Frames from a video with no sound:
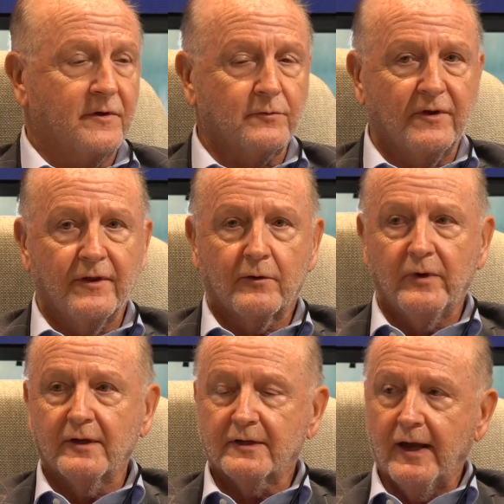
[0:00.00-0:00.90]
because we think we
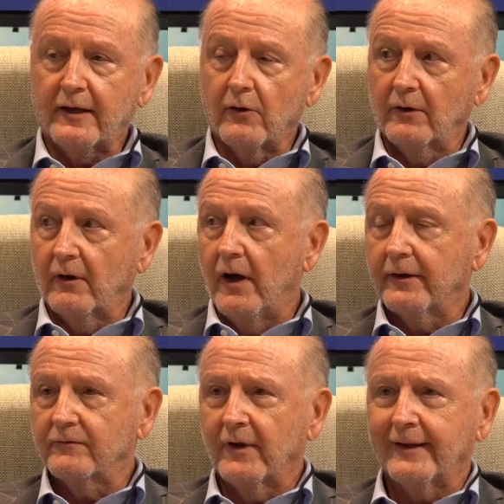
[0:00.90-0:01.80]
can take out a lot
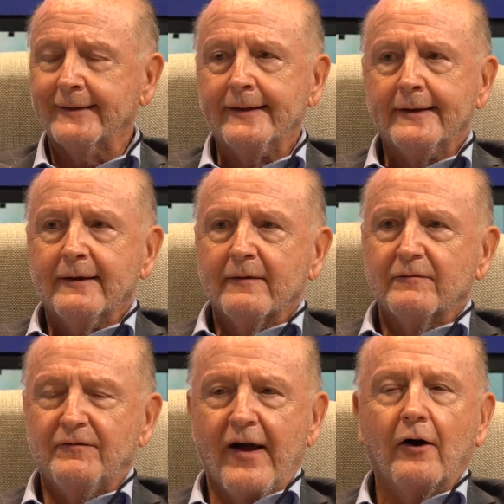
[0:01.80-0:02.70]
of
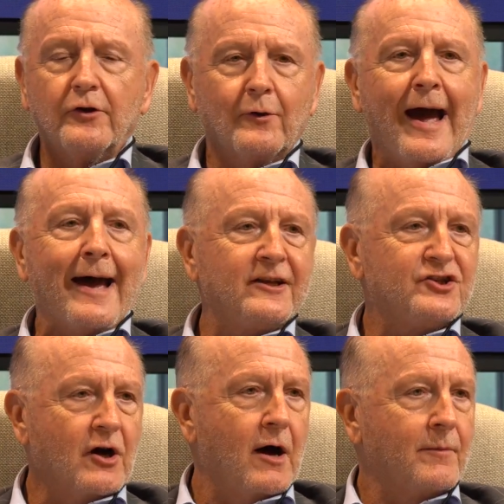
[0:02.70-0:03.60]
value add
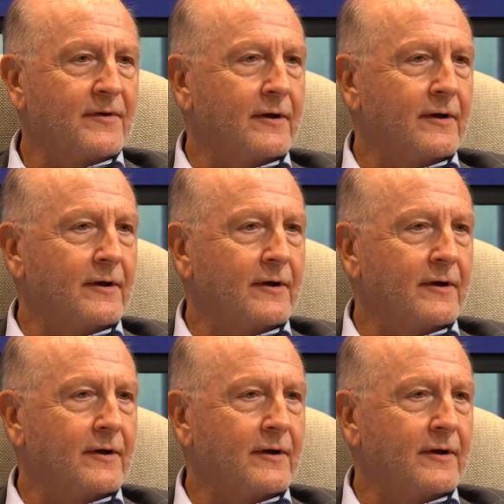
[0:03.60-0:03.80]
job,